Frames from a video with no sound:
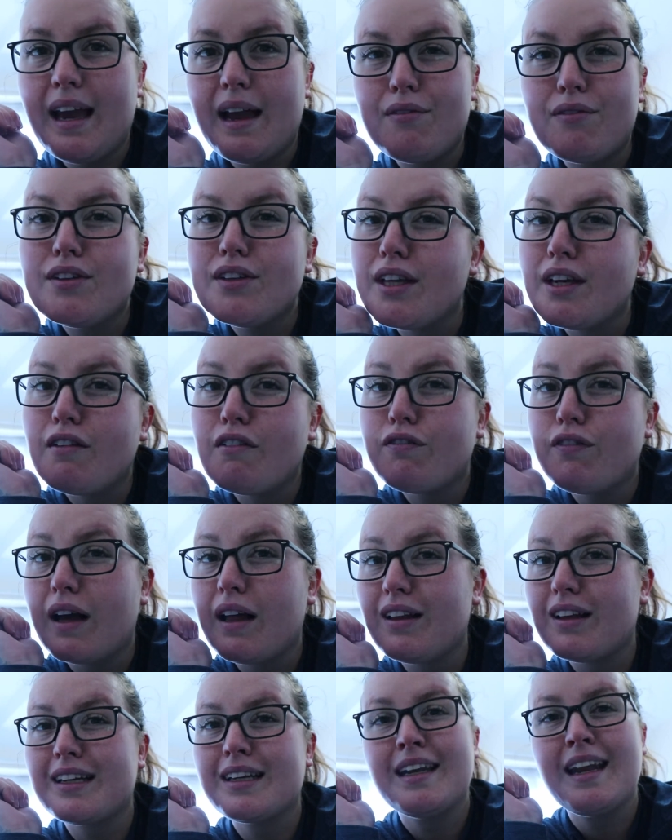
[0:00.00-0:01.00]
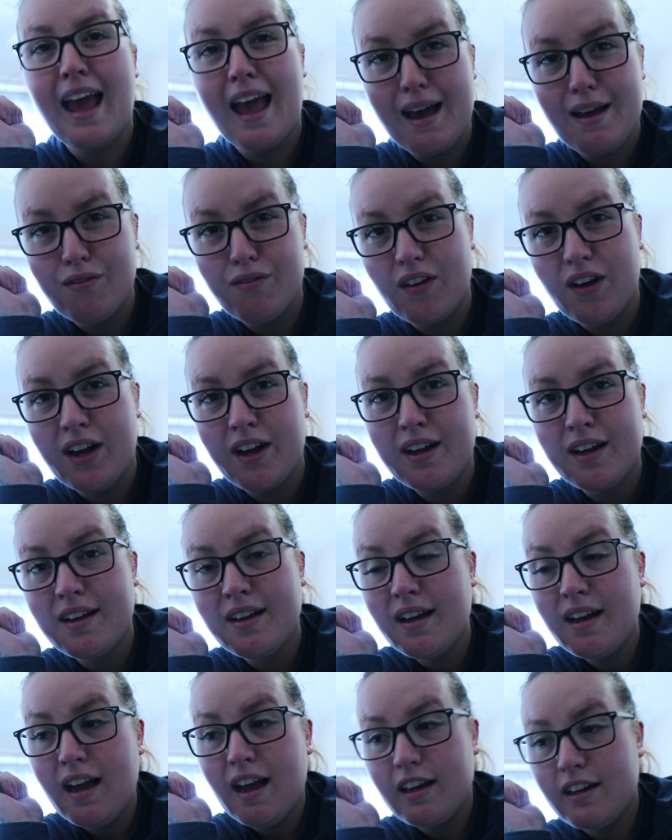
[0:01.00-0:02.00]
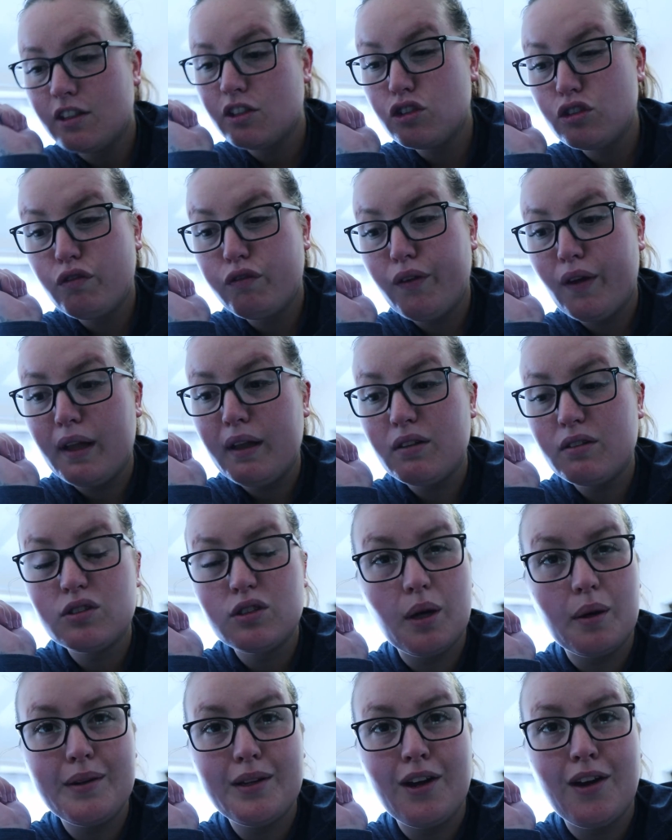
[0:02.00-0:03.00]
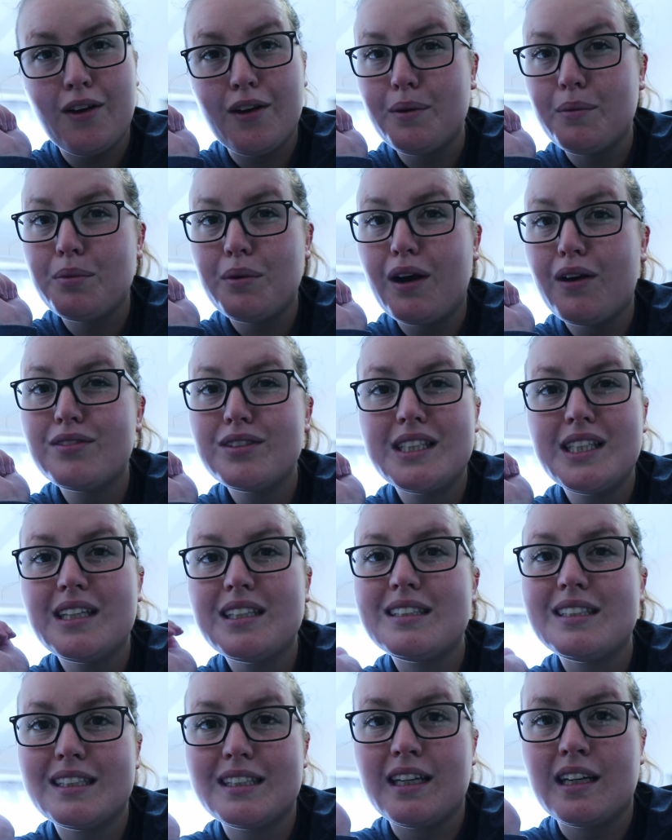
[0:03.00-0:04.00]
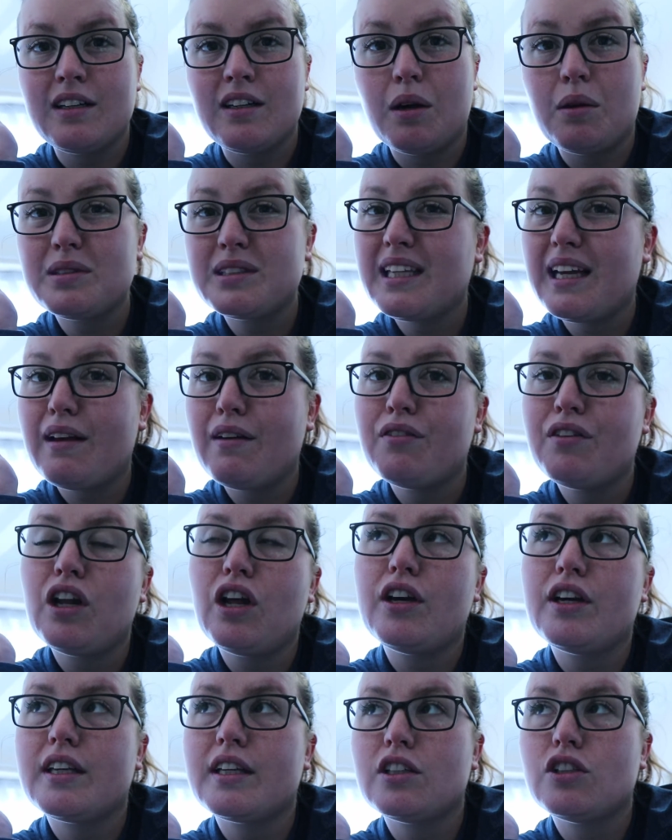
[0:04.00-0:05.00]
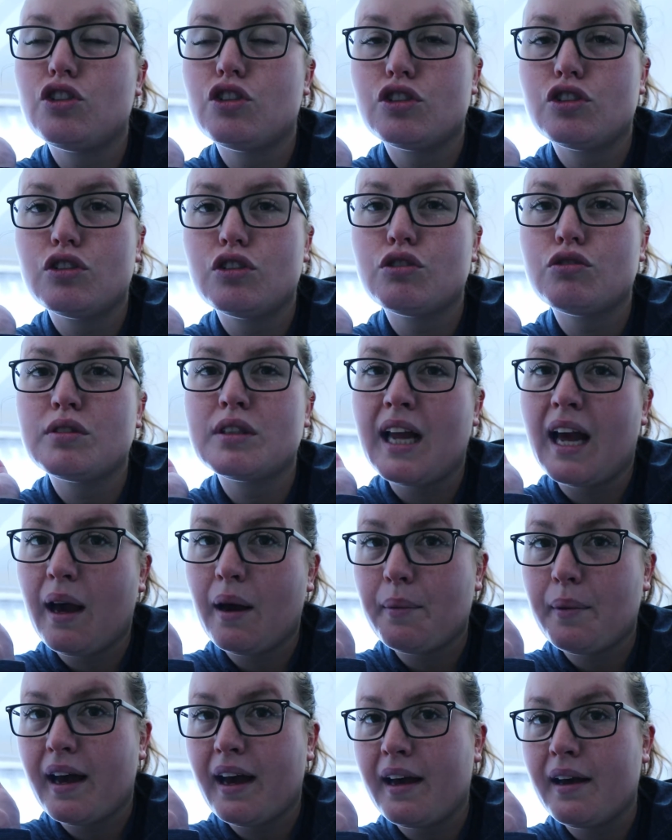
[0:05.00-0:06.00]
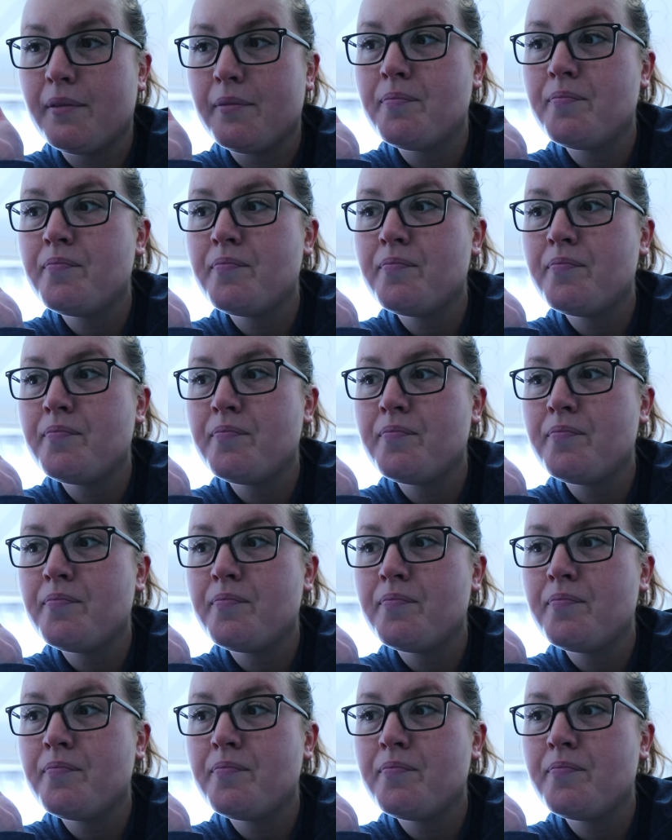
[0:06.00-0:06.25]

Everything felt like an effort, and I just felt like going home, but obviously I didn't. I was there for like just under an hour.